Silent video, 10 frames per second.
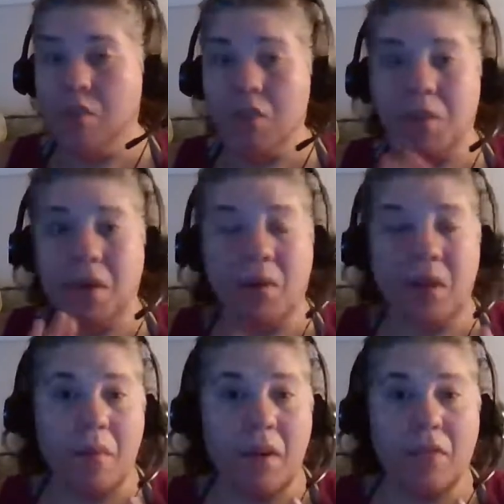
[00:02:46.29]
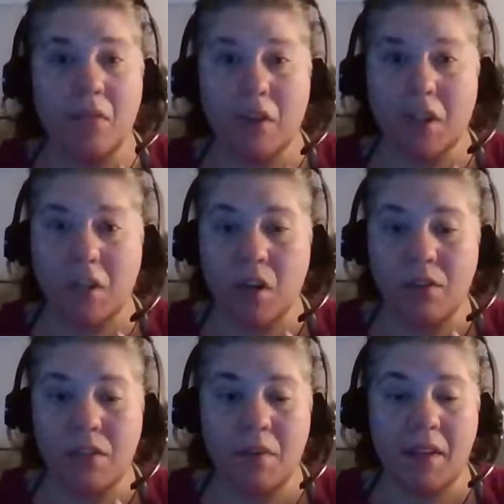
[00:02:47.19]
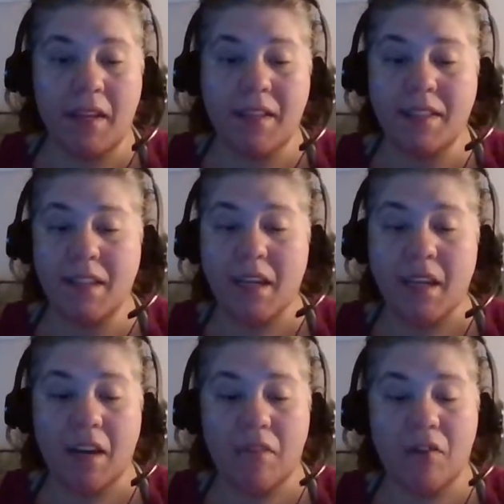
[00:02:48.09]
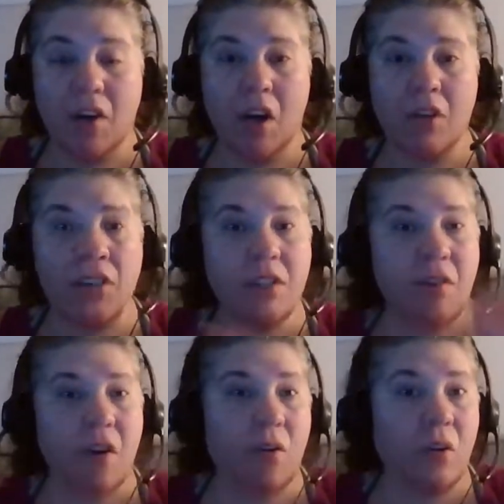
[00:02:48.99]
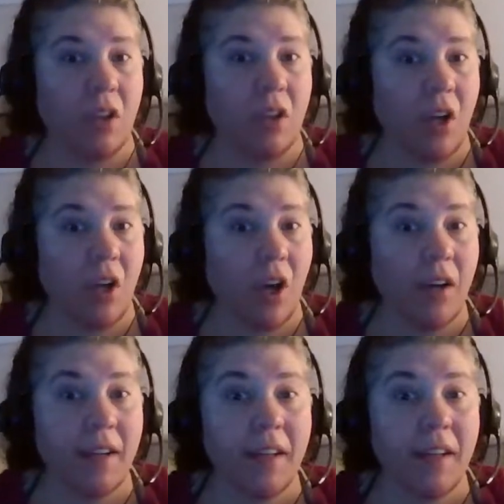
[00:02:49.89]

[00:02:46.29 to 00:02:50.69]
Just bear with me if you already know some of this. If not, just follow along.